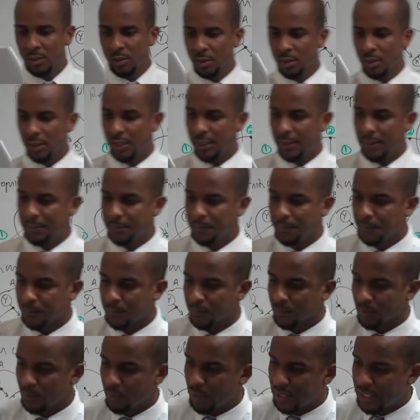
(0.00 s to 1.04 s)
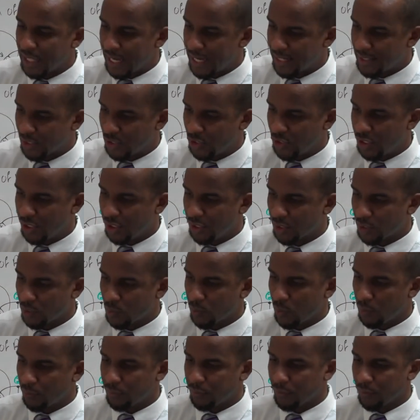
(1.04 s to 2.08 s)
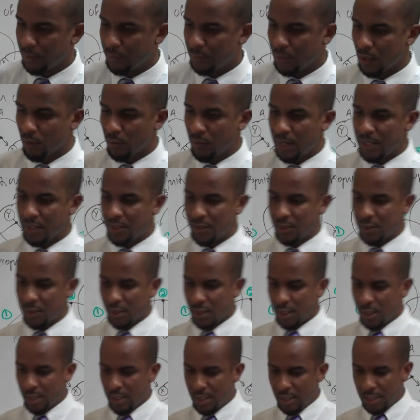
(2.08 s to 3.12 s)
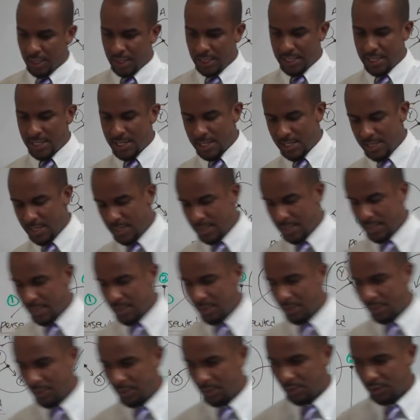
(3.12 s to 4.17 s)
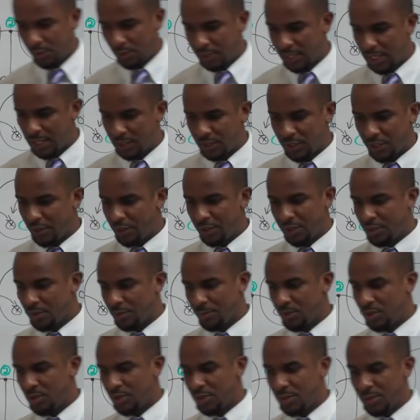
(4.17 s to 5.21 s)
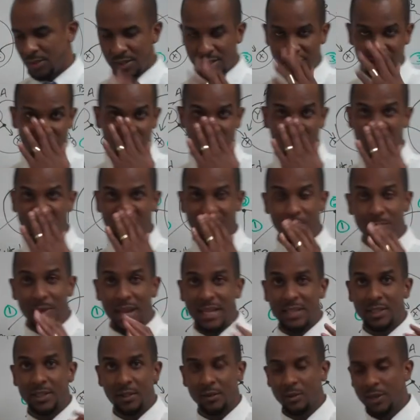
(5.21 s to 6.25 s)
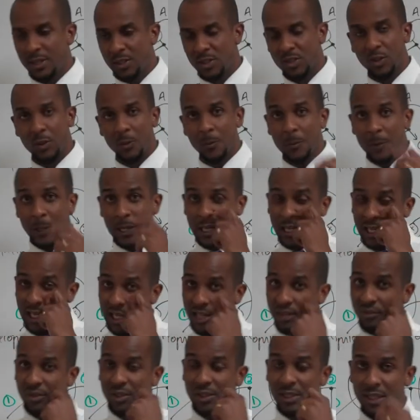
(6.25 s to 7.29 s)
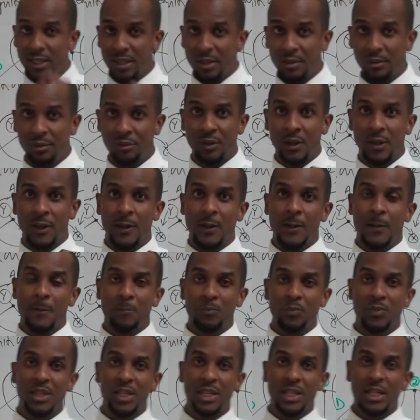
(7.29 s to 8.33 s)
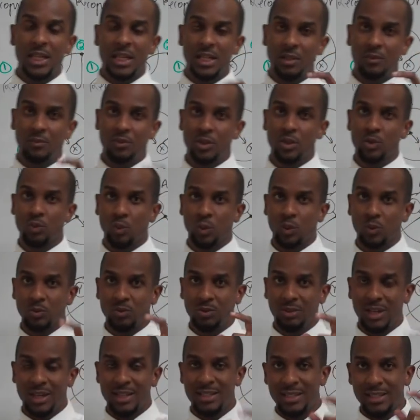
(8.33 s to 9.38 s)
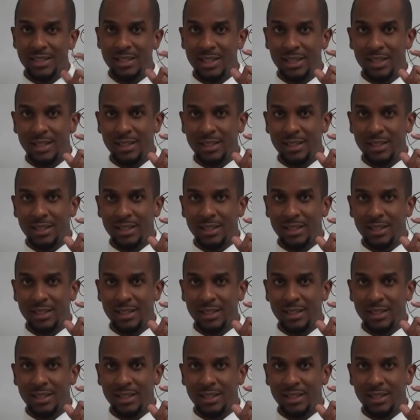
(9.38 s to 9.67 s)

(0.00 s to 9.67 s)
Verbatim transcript: Um, but yeah, it's a genius quote from Arendt's uh, totalitarianism. It's just it's it's amazing, right? So even if the individual doesn't